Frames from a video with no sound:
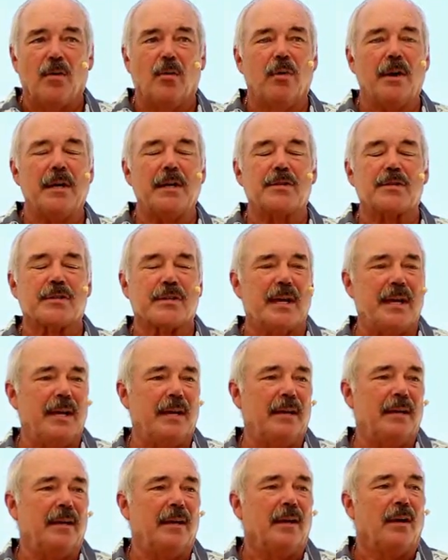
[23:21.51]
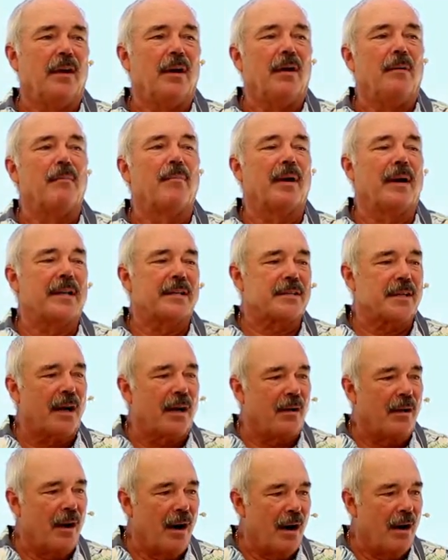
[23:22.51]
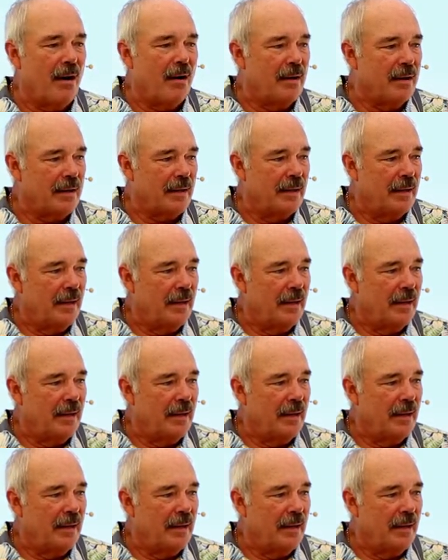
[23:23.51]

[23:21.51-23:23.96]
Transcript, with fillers: We sing, but it's our heart.